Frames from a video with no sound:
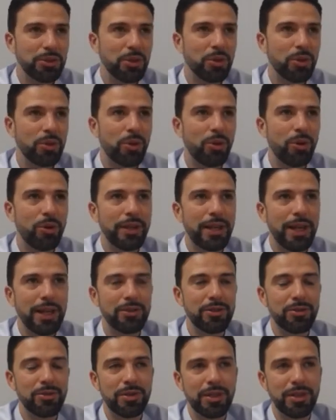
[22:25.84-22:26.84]
So all
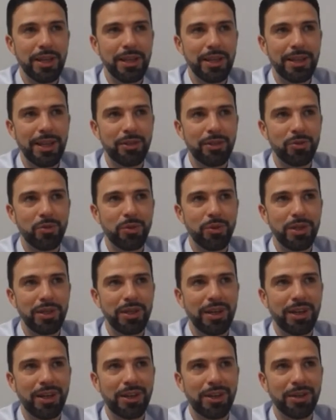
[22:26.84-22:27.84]
that to say that
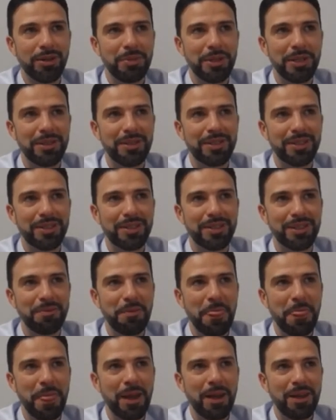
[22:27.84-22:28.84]
we are a bit
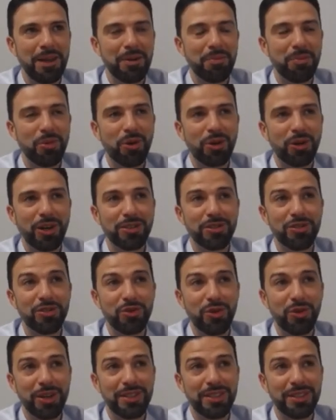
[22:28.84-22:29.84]
more
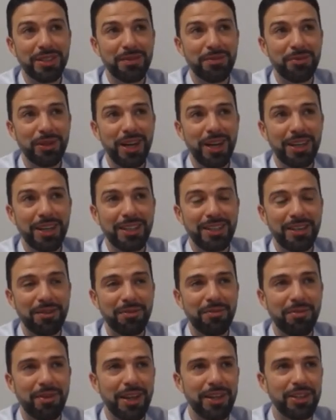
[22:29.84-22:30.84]
constructive regarding
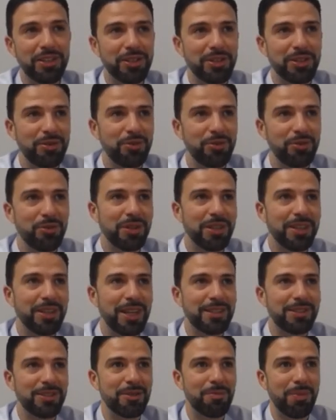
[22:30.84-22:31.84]
inflation. We
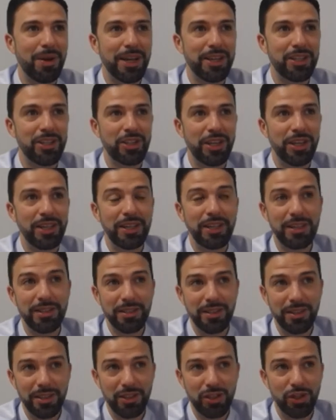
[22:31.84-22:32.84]
think that supply chain
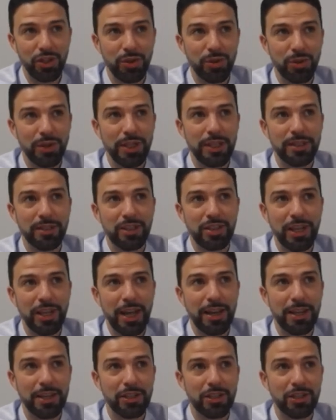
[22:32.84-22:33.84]
is an issue, is a
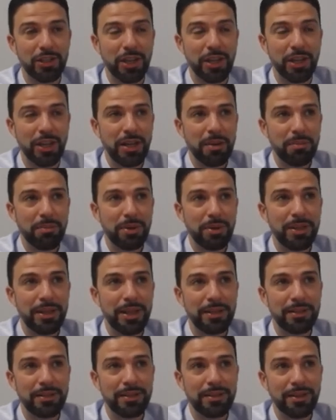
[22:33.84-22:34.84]
challenge, but
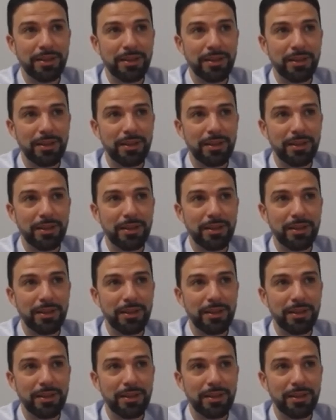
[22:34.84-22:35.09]
that